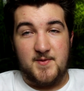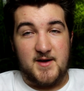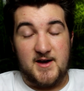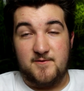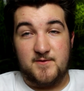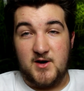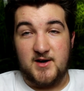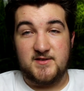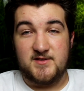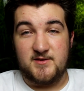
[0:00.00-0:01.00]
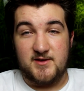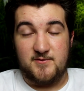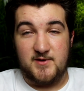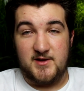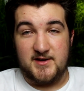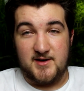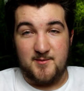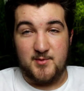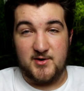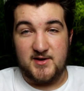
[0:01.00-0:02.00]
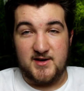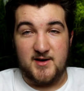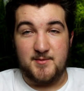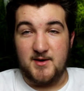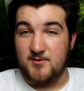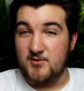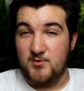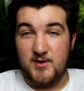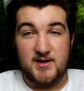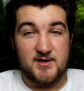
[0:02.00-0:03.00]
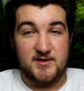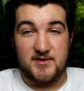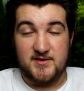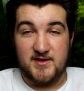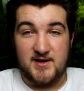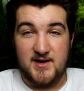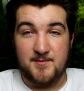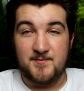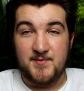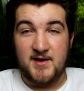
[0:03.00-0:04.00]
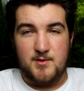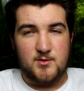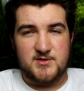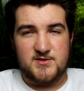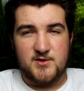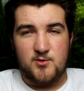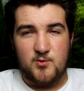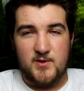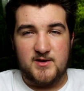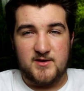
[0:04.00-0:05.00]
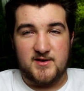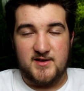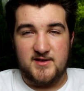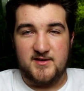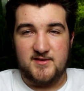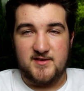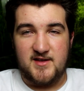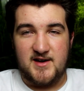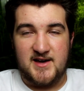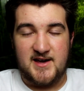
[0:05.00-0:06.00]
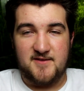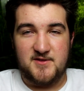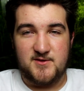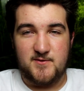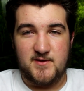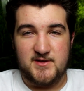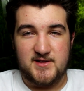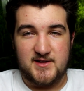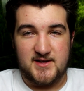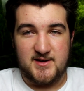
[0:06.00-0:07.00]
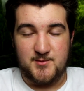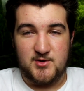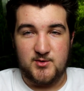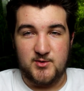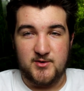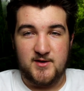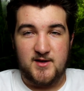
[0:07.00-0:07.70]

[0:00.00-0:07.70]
I constantly feel like I'm burning up, I'm sweating all the time, but what's so weird is I have this feeling like I'm cold,